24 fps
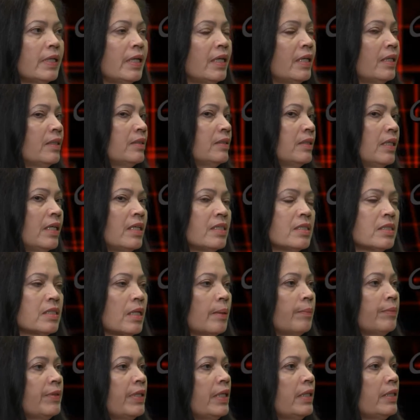It's
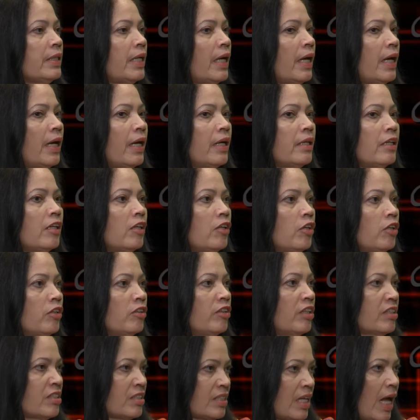something that
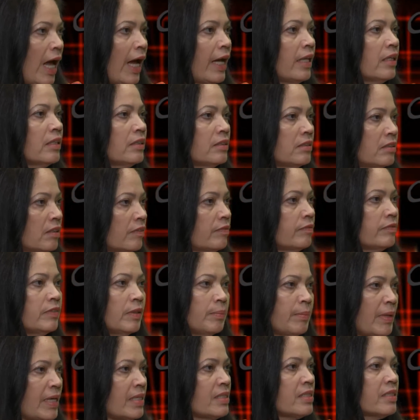the silence of
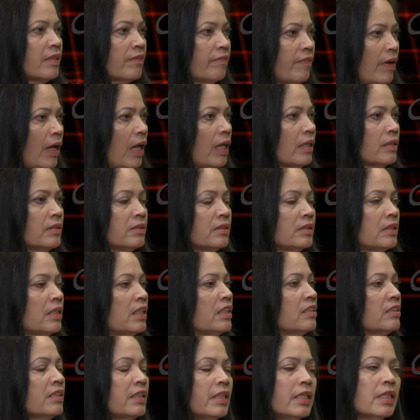domestic violence
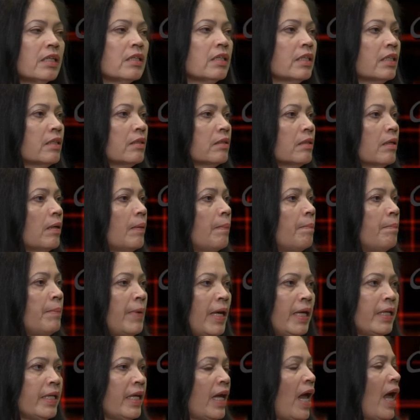is killing
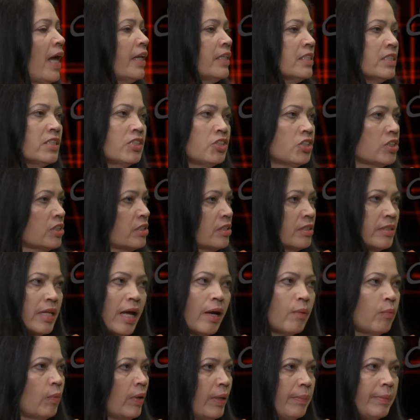many, and it's just
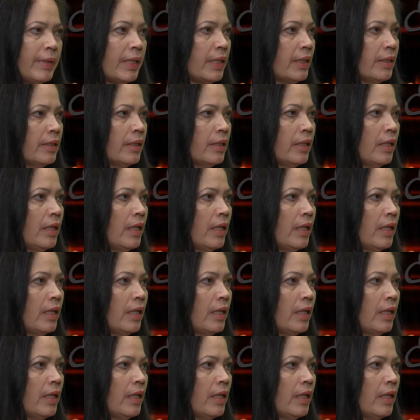not women.